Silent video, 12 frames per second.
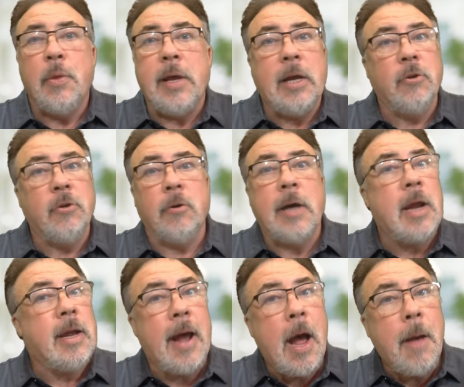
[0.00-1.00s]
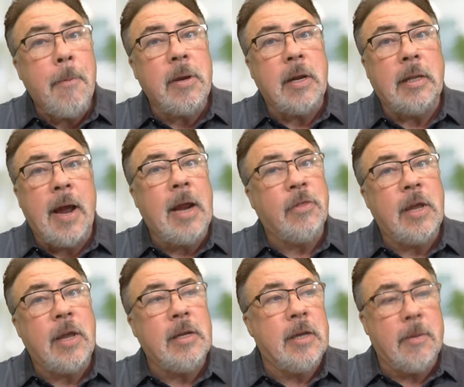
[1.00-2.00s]
Things are kind of happening
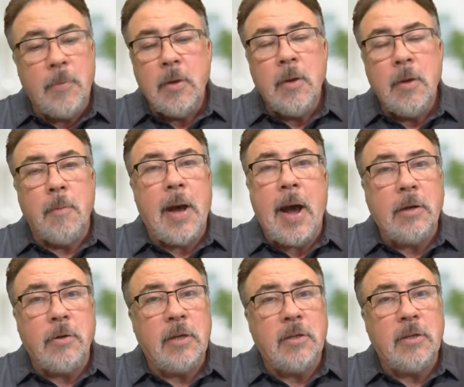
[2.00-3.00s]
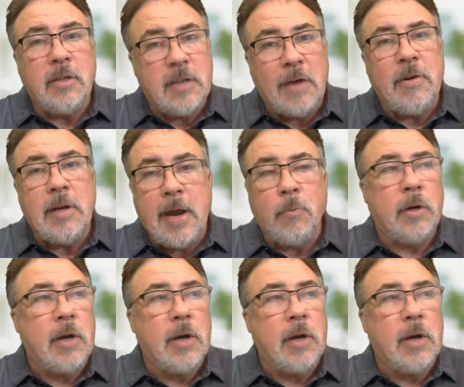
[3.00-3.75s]
like they did back in 2007 and 8,